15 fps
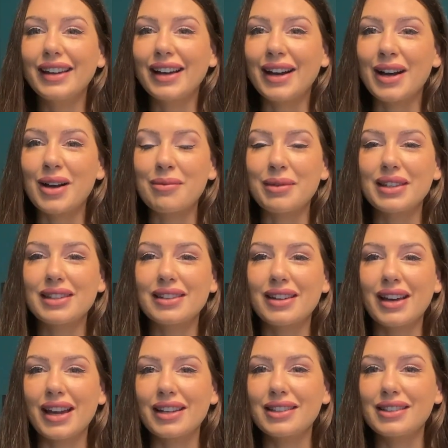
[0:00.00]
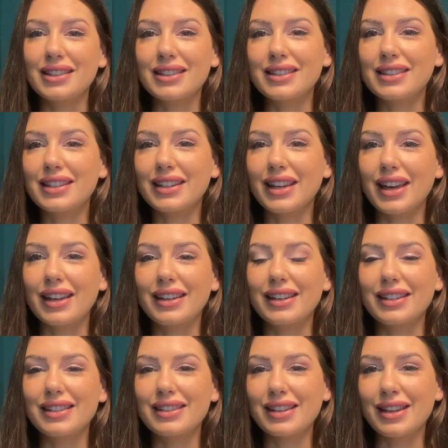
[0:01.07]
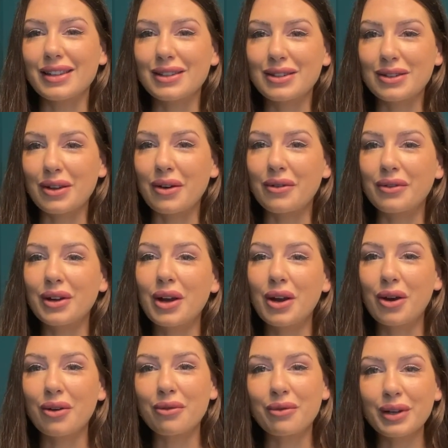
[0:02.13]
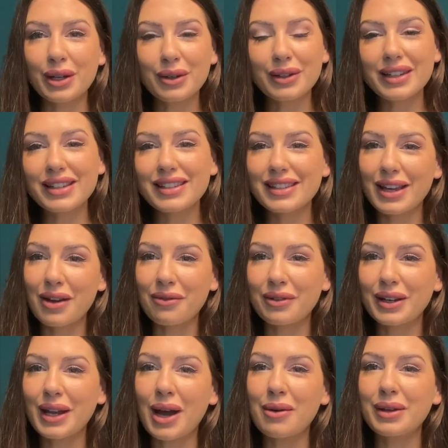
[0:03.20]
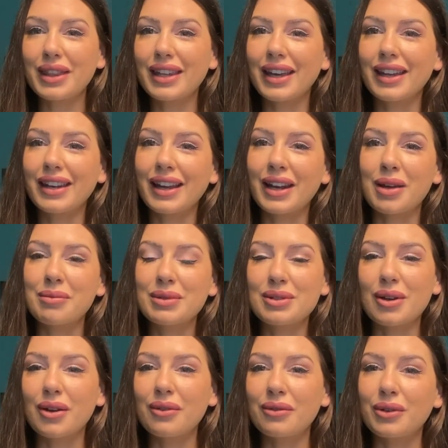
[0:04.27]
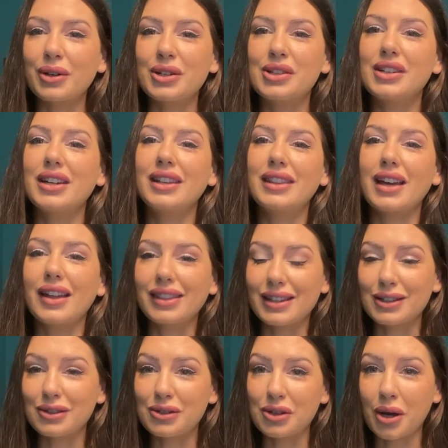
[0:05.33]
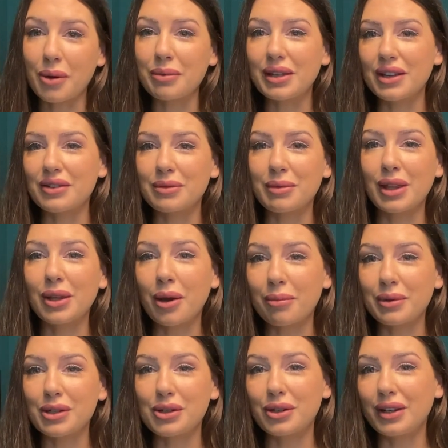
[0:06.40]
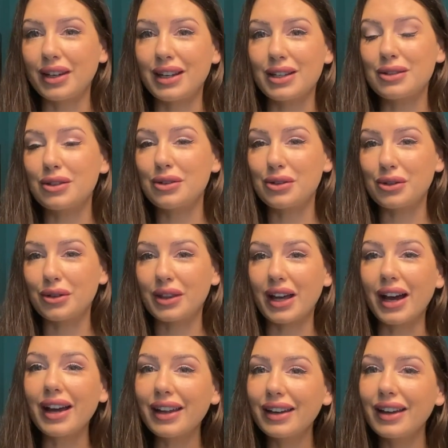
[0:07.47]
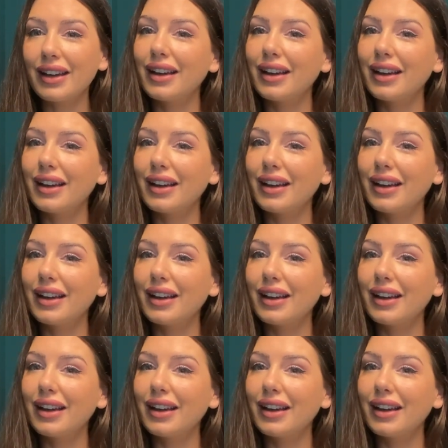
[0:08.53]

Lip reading: it's nice just to get a sense of realness every now and then. And I'm so fortunate that this job gives me the opportunity to do that.